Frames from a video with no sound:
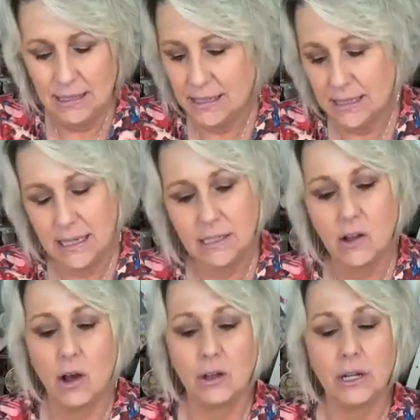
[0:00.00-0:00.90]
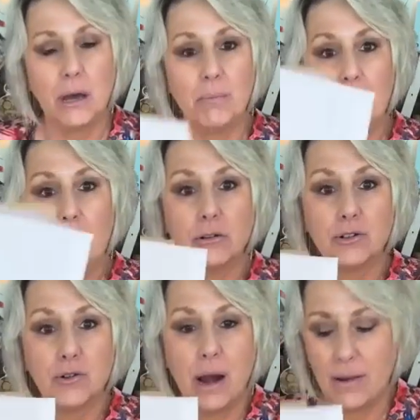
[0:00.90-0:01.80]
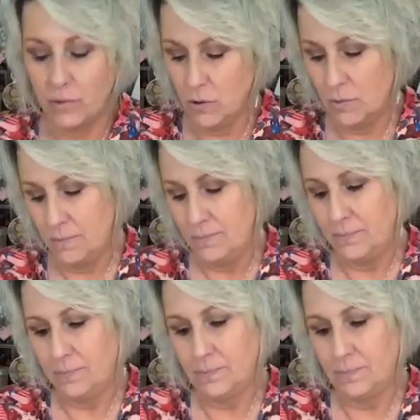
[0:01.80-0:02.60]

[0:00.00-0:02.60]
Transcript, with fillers: This is called About Travel.